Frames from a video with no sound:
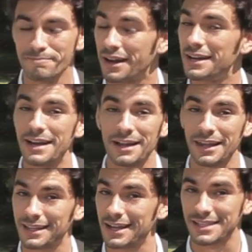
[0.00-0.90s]
But I did not
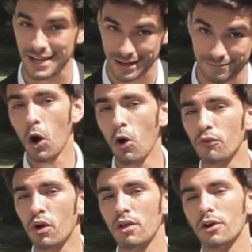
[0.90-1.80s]
like that scene.
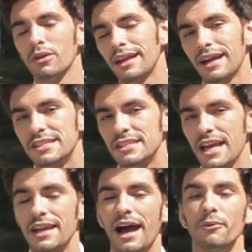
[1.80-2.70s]
Overall, though, like I
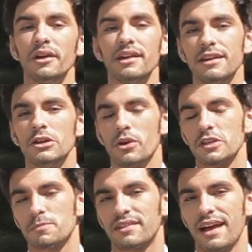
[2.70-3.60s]
said, I really did enjoy
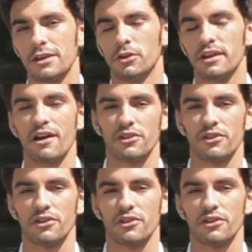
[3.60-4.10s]
The Spectacular Now.